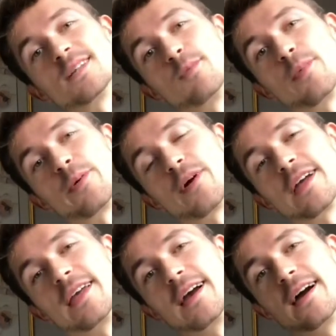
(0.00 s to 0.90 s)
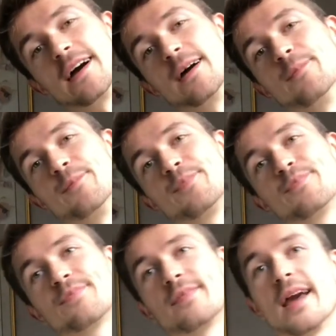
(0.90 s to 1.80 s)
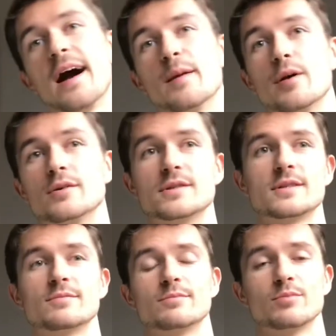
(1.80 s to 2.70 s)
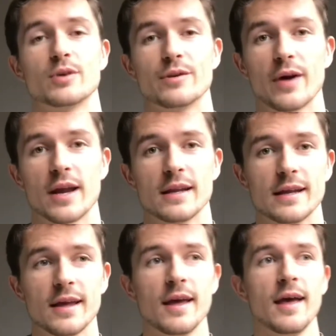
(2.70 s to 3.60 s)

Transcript: I'll pop it right here. Yeah, I post pretty regularly.